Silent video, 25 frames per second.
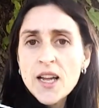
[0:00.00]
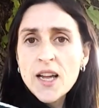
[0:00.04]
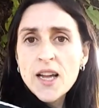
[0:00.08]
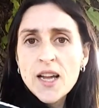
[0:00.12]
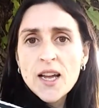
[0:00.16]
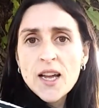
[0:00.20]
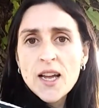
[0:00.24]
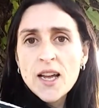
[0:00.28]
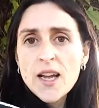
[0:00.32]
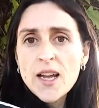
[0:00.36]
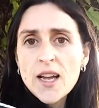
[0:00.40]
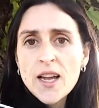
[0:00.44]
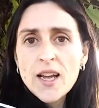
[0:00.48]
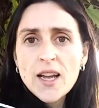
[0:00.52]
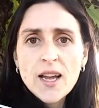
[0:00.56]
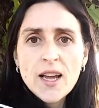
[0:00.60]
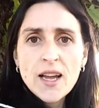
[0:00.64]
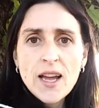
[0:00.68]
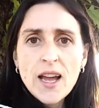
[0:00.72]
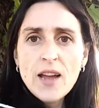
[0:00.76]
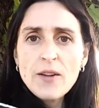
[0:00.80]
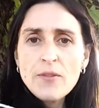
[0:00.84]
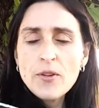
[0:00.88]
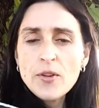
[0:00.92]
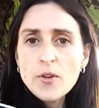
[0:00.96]

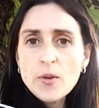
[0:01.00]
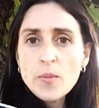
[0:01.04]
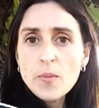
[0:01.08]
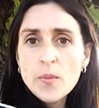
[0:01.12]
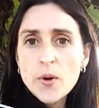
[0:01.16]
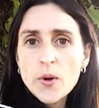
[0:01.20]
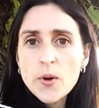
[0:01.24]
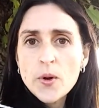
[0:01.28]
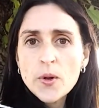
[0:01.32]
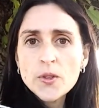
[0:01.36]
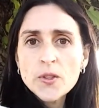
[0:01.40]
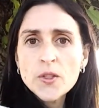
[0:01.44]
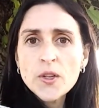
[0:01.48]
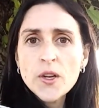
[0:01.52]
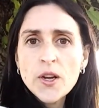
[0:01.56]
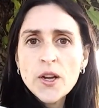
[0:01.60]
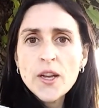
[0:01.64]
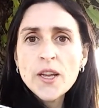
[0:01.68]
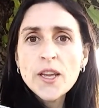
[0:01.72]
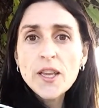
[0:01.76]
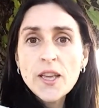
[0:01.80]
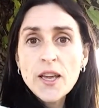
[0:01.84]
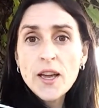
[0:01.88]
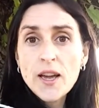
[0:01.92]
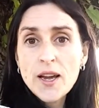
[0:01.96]
every bird
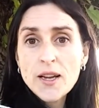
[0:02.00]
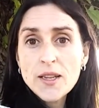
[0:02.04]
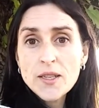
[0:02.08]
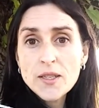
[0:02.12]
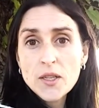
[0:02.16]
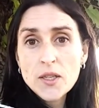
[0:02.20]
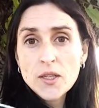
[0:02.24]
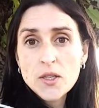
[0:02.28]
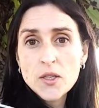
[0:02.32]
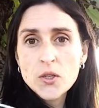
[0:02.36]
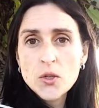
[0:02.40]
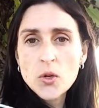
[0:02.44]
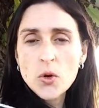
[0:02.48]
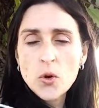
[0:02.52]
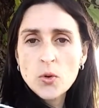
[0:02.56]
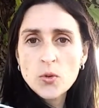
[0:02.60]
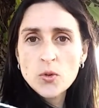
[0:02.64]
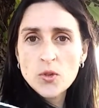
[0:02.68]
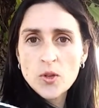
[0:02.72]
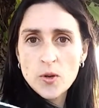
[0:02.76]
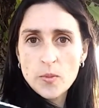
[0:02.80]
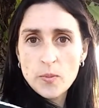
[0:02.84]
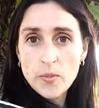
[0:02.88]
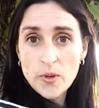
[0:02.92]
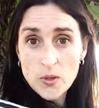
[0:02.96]
he has its
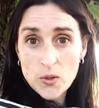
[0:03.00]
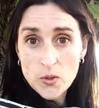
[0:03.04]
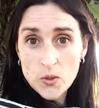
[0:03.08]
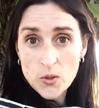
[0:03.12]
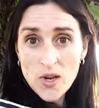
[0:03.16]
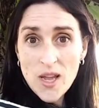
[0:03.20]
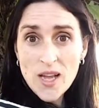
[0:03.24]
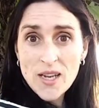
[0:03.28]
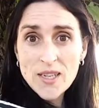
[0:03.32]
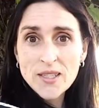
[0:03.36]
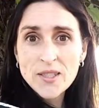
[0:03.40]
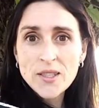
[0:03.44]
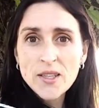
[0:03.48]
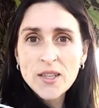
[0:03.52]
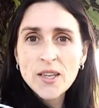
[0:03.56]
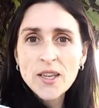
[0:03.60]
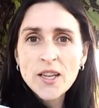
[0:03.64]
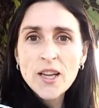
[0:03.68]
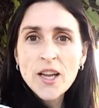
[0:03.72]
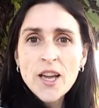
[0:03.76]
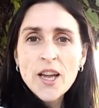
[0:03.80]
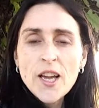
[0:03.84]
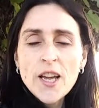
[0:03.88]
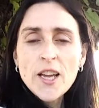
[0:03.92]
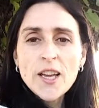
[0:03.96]
own personality.
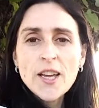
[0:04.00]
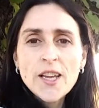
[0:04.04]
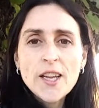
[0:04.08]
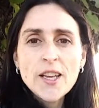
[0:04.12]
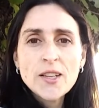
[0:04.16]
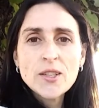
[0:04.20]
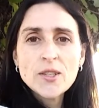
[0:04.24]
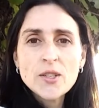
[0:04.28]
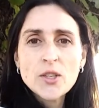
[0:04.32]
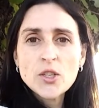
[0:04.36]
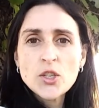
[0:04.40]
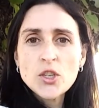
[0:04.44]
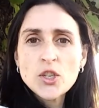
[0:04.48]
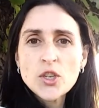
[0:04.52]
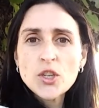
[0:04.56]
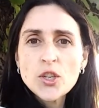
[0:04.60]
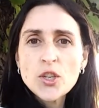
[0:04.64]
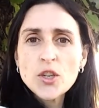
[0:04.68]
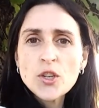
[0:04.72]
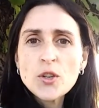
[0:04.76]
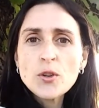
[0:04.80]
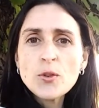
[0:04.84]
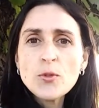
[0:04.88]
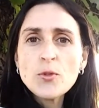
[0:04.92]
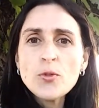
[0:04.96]
He is a
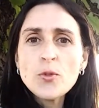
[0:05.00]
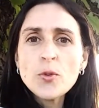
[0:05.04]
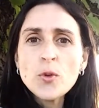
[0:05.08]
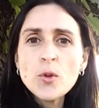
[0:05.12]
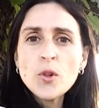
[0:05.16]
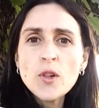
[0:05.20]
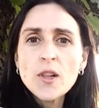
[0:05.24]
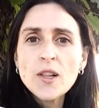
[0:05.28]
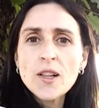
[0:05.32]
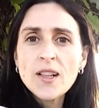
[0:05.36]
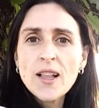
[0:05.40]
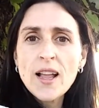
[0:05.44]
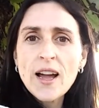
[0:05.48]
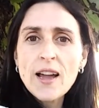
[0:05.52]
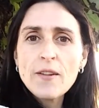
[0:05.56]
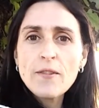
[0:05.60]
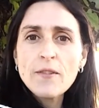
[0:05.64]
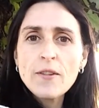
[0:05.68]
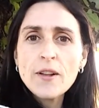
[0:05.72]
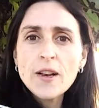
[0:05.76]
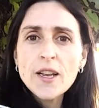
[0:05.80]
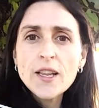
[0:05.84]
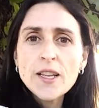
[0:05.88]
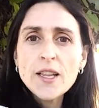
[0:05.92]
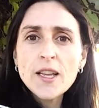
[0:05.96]
cheerful,
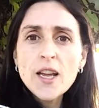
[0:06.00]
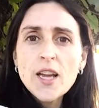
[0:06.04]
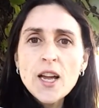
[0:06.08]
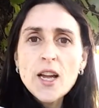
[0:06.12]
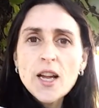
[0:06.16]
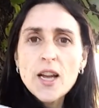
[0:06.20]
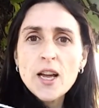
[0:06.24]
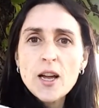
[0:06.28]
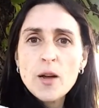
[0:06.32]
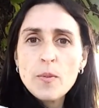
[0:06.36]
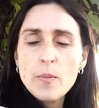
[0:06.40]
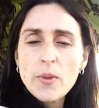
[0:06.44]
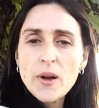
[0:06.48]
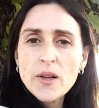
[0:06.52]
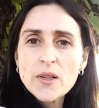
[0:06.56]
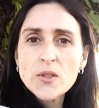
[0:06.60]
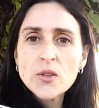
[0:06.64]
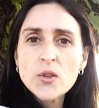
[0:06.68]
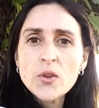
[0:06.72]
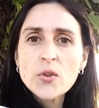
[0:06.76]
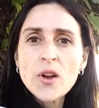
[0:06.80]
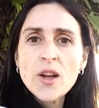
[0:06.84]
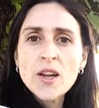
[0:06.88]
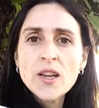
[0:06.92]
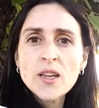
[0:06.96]
lively,
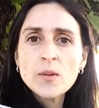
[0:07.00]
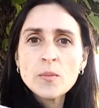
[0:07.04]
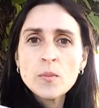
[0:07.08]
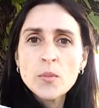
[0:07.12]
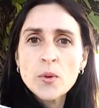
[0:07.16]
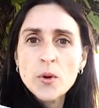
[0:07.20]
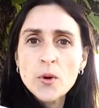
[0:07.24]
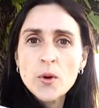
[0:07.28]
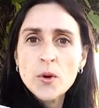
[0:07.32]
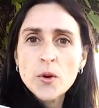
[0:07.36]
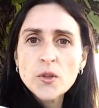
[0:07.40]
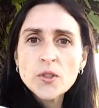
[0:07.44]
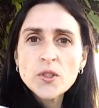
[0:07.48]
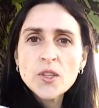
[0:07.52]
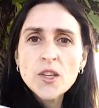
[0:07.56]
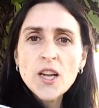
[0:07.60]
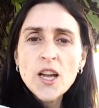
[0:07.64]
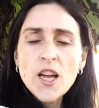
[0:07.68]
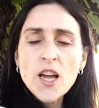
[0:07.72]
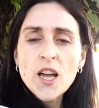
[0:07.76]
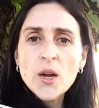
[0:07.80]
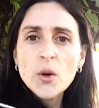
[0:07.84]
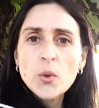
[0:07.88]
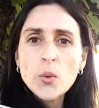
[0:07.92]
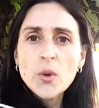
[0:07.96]
passerine bird
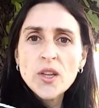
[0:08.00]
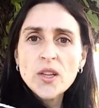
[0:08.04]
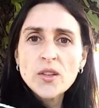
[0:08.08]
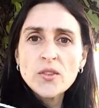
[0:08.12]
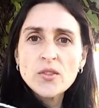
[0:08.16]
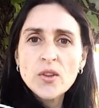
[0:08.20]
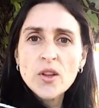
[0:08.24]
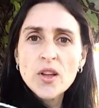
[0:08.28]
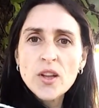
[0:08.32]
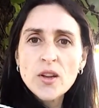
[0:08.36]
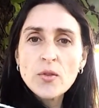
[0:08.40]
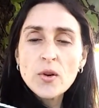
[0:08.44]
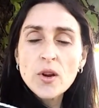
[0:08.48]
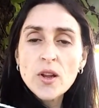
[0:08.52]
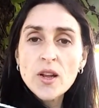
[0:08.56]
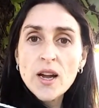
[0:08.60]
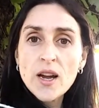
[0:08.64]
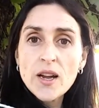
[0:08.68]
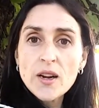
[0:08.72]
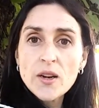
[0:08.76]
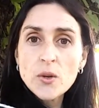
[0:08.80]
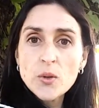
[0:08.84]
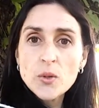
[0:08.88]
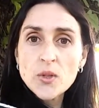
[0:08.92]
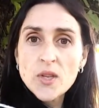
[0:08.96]
with
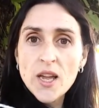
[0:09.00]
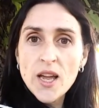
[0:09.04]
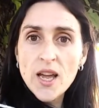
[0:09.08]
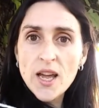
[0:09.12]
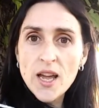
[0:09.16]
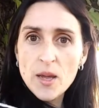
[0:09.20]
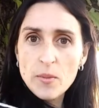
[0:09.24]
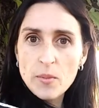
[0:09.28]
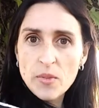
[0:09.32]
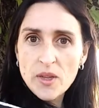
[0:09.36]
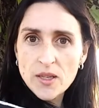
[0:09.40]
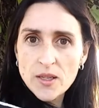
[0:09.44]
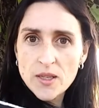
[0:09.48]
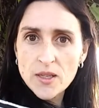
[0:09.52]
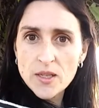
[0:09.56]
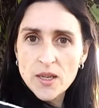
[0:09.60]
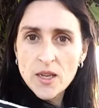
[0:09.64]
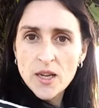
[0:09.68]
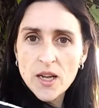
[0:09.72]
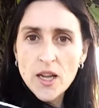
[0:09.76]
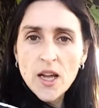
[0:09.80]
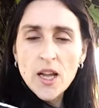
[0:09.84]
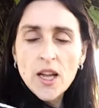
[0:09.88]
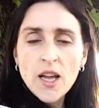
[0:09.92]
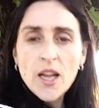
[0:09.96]
gregarious habits.
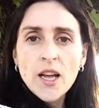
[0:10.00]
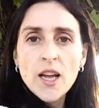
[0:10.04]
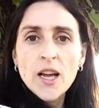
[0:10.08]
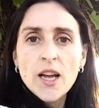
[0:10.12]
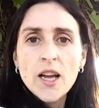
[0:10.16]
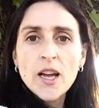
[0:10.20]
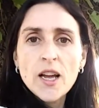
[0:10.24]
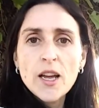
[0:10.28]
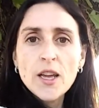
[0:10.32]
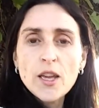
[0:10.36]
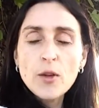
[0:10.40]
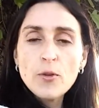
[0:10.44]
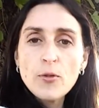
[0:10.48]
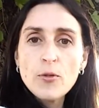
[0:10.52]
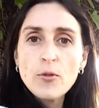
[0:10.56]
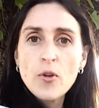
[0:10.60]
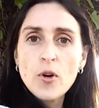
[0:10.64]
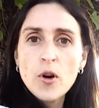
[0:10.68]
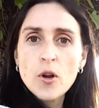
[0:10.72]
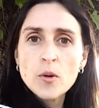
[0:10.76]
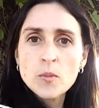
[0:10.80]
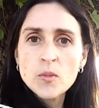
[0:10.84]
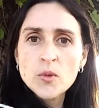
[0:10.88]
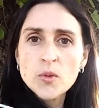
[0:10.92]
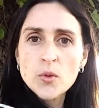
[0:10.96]
He
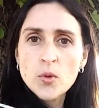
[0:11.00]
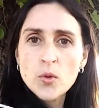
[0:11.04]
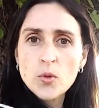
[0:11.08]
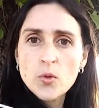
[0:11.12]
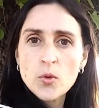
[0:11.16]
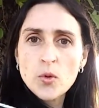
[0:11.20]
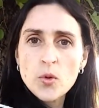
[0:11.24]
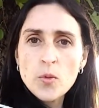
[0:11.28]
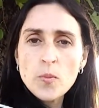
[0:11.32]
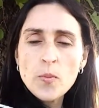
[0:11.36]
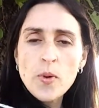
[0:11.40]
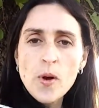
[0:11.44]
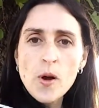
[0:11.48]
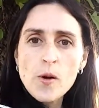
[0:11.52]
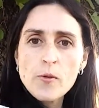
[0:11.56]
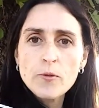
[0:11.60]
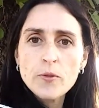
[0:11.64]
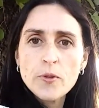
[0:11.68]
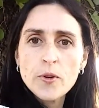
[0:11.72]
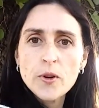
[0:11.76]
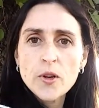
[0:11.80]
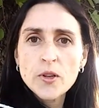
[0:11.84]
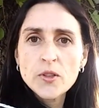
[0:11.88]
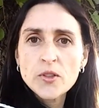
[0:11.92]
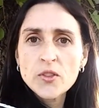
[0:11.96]
forms a group of
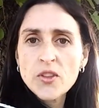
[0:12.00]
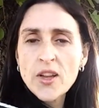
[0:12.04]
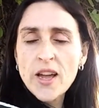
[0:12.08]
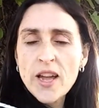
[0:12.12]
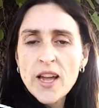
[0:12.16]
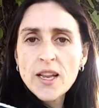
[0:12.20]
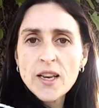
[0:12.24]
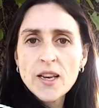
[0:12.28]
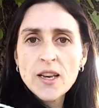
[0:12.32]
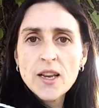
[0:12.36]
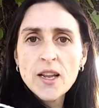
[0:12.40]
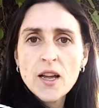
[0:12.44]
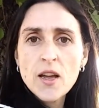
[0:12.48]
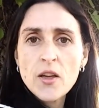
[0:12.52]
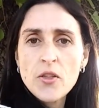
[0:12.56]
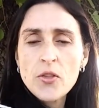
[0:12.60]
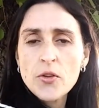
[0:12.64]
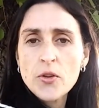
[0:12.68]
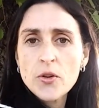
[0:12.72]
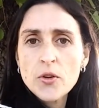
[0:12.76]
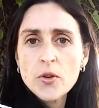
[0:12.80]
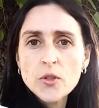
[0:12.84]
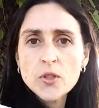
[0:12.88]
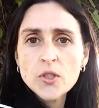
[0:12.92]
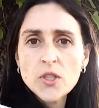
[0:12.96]

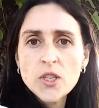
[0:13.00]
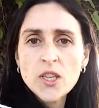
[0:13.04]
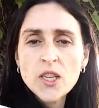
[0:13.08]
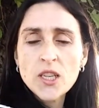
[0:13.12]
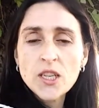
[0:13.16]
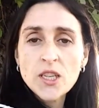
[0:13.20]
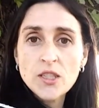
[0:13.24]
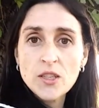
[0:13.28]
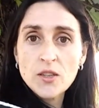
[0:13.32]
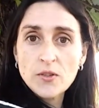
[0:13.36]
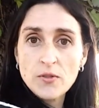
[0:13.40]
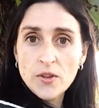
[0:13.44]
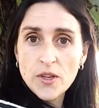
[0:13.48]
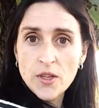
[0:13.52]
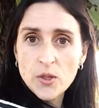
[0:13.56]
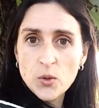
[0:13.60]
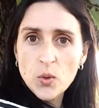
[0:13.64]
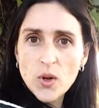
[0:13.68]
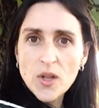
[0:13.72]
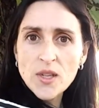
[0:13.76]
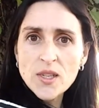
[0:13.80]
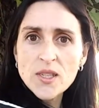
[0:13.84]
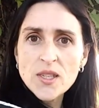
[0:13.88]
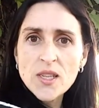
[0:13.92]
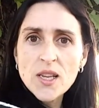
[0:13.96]
10–30
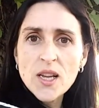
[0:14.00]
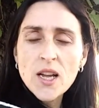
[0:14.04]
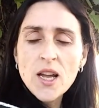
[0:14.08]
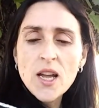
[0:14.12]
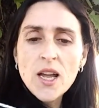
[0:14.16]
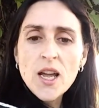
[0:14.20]
individuals